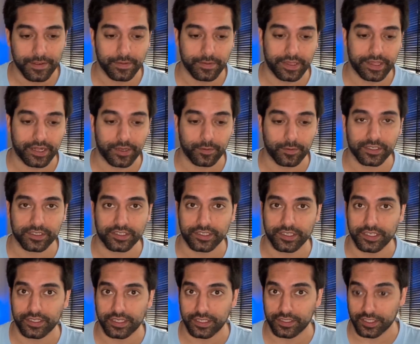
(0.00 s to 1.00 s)
whether it was
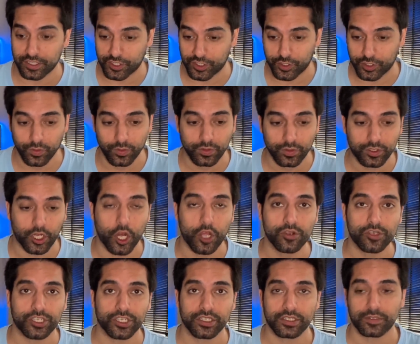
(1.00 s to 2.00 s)
the school
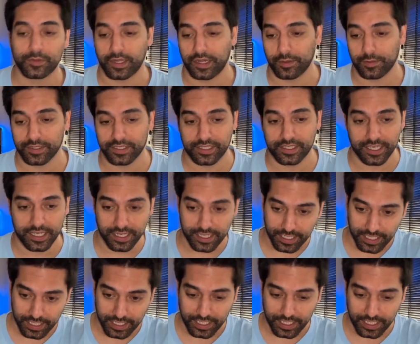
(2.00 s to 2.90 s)
closures, whether it was the